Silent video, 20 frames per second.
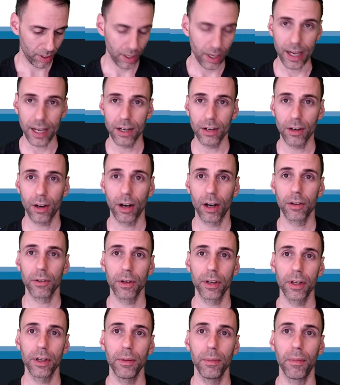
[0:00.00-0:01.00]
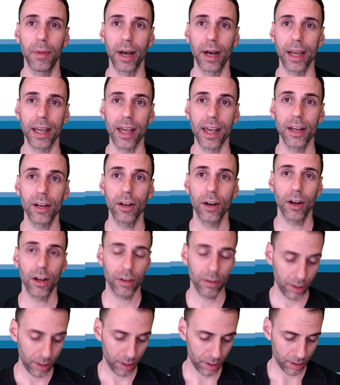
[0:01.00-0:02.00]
800 by 800.